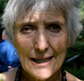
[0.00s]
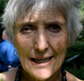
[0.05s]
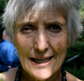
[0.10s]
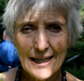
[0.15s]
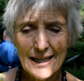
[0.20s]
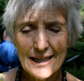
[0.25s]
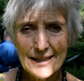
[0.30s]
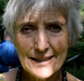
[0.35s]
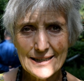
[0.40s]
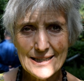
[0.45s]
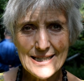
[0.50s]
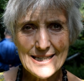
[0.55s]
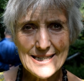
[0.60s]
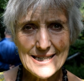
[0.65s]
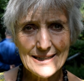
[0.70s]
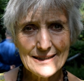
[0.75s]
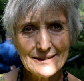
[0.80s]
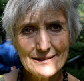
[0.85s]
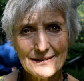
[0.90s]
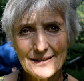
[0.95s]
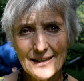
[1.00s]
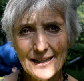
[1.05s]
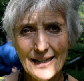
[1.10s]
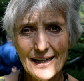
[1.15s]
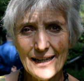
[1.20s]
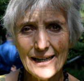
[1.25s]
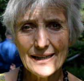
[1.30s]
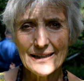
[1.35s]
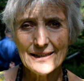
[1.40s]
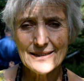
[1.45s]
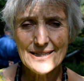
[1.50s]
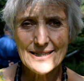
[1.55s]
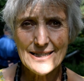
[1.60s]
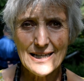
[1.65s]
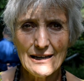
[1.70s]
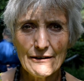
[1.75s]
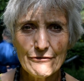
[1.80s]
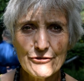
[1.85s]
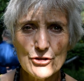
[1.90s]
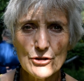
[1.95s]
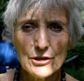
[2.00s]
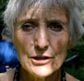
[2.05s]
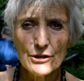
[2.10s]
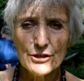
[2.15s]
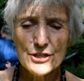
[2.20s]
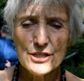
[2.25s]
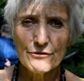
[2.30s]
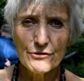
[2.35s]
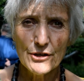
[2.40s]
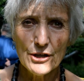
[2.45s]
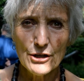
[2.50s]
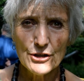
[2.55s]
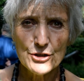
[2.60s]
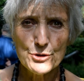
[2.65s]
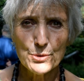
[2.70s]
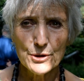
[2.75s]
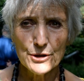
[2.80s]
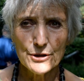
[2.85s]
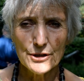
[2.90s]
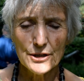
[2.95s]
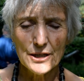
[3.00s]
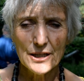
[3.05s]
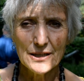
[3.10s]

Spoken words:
and after a lot of hard work